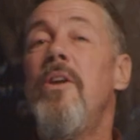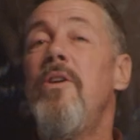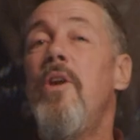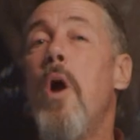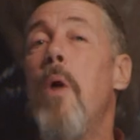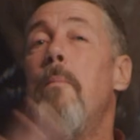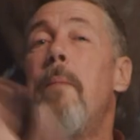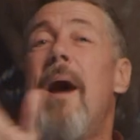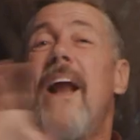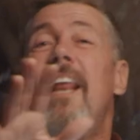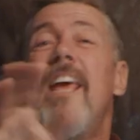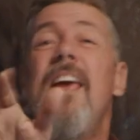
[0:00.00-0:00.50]

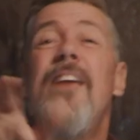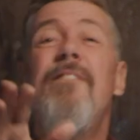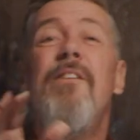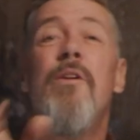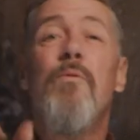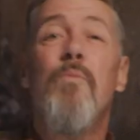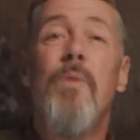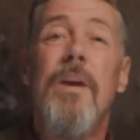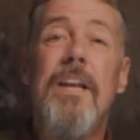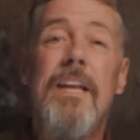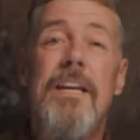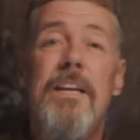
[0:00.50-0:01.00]
Nobody
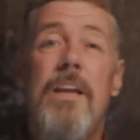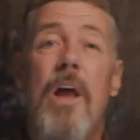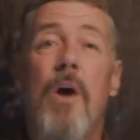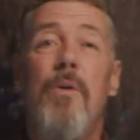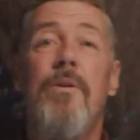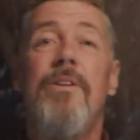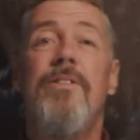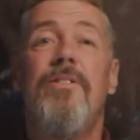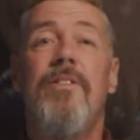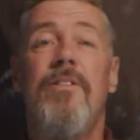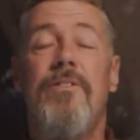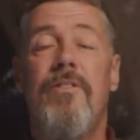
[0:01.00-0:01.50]
even really
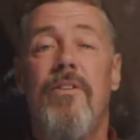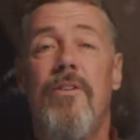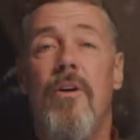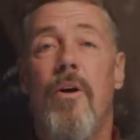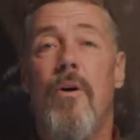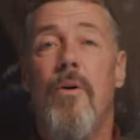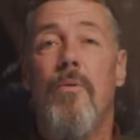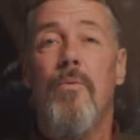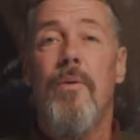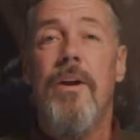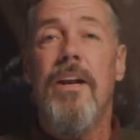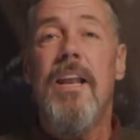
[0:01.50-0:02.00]
notices it
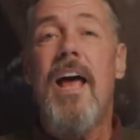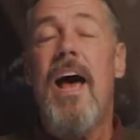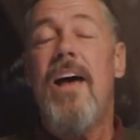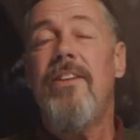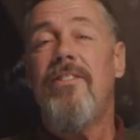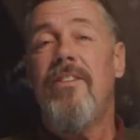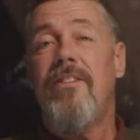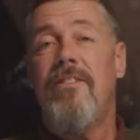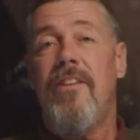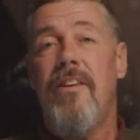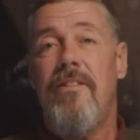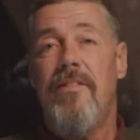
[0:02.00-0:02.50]
or
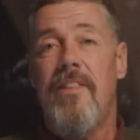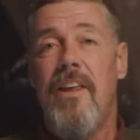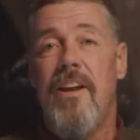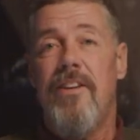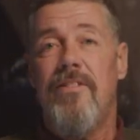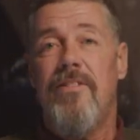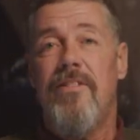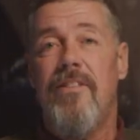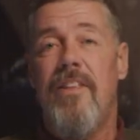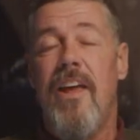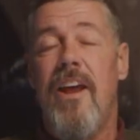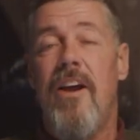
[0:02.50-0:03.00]
realizes it, that
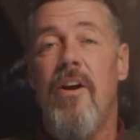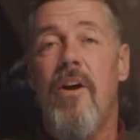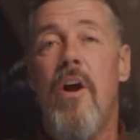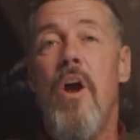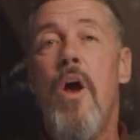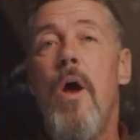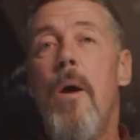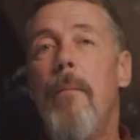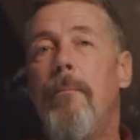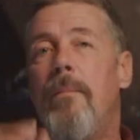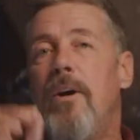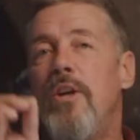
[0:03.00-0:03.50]
it's there,
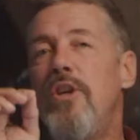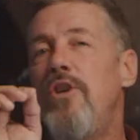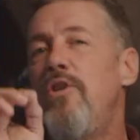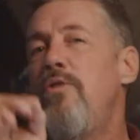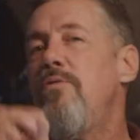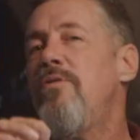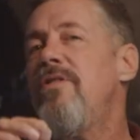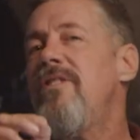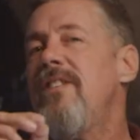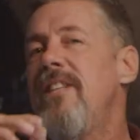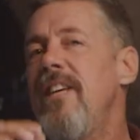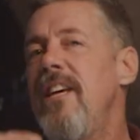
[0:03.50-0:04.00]
but
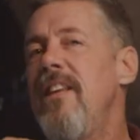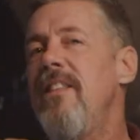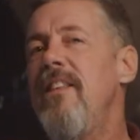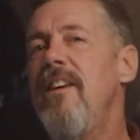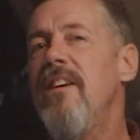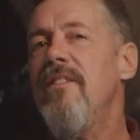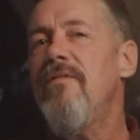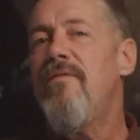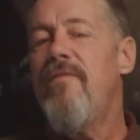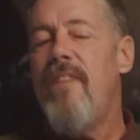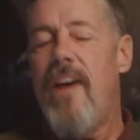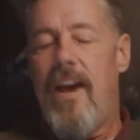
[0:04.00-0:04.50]
you see
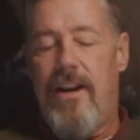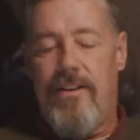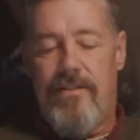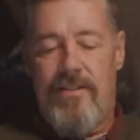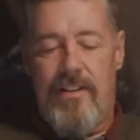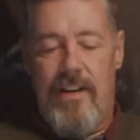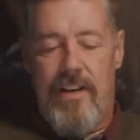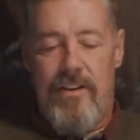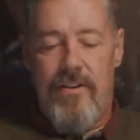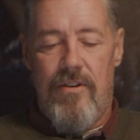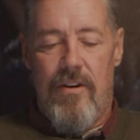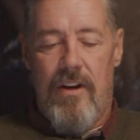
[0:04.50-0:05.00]
the
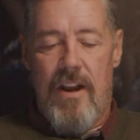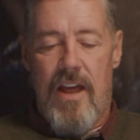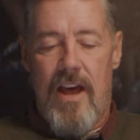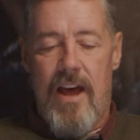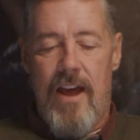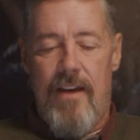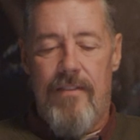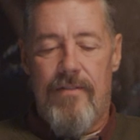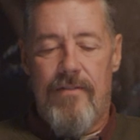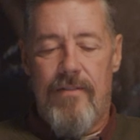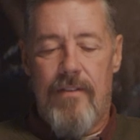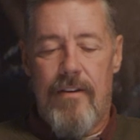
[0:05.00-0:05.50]
effects in your
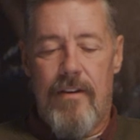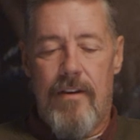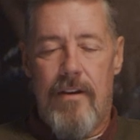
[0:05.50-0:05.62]
life.